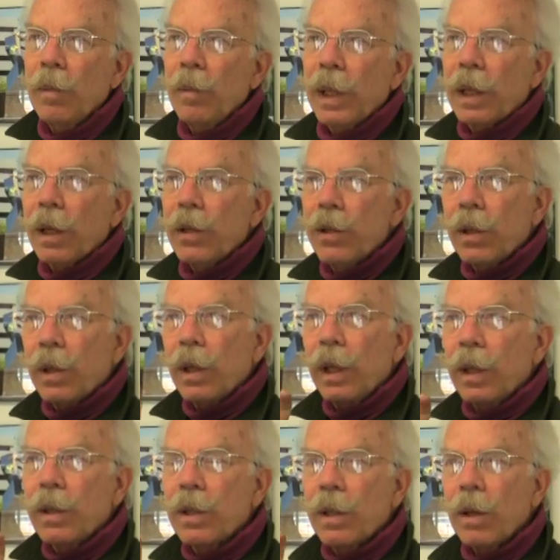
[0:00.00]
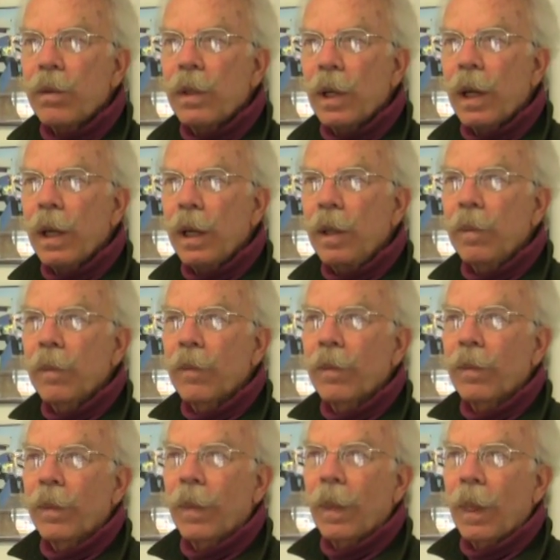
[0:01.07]
because it's so tight
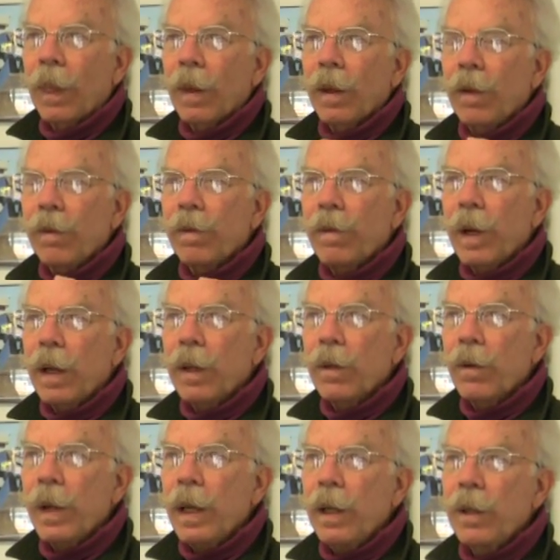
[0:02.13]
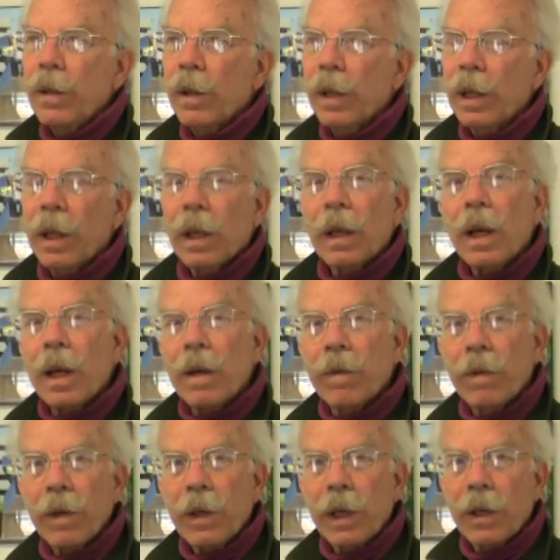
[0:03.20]
and fine grain, you can get a lot of
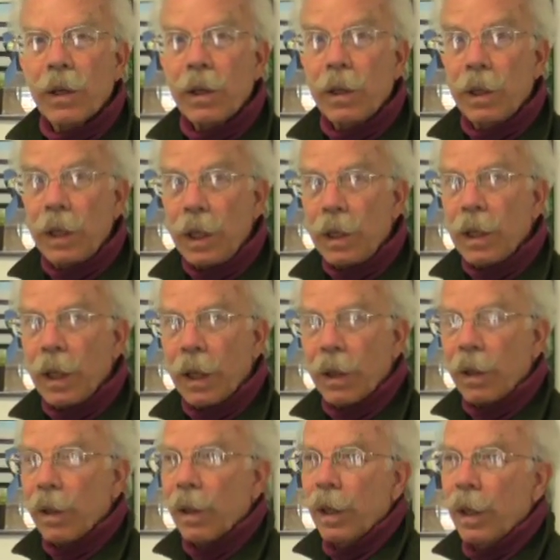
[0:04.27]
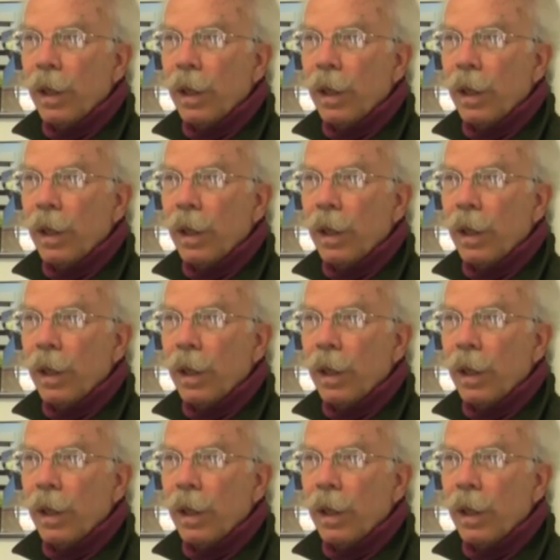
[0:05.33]
very good detail.